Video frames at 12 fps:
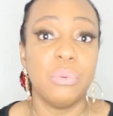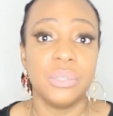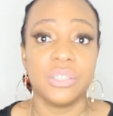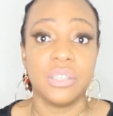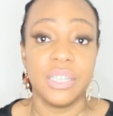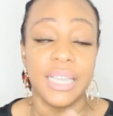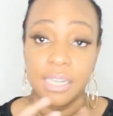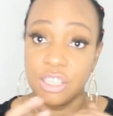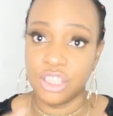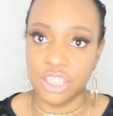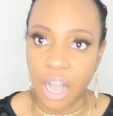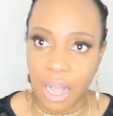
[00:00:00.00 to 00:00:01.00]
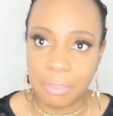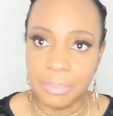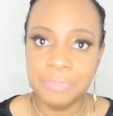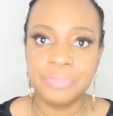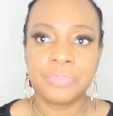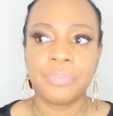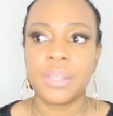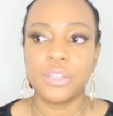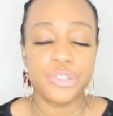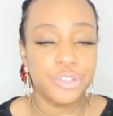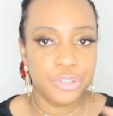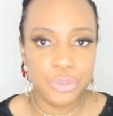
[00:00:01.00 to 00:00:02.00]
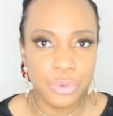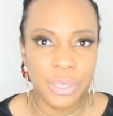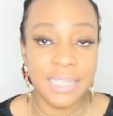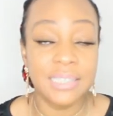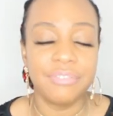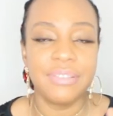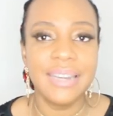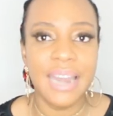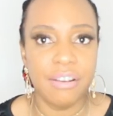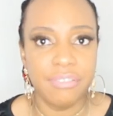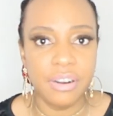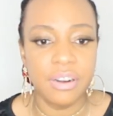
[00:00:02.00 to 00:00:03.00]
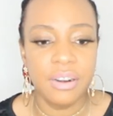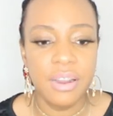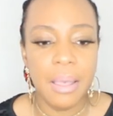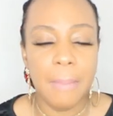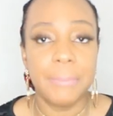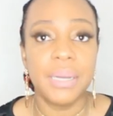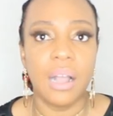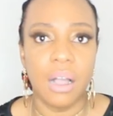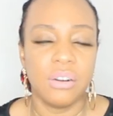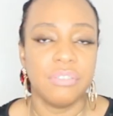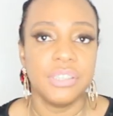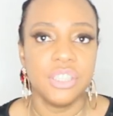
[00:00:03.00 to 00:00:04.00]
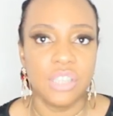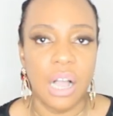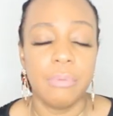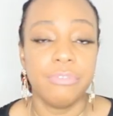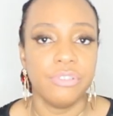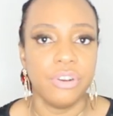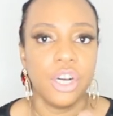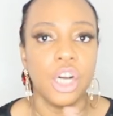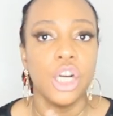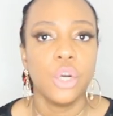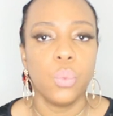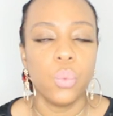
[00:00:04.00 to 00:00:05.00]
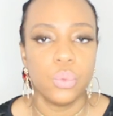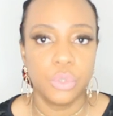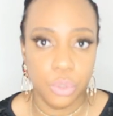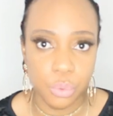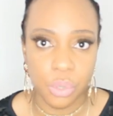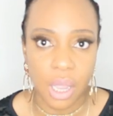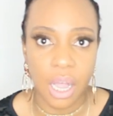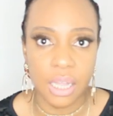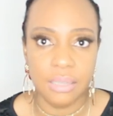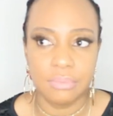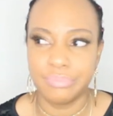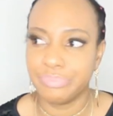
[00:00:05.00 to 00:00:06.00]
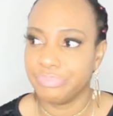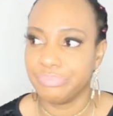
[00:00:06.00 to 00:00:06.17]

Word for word: I was going to get a job soon because I've never been out of a job for too long.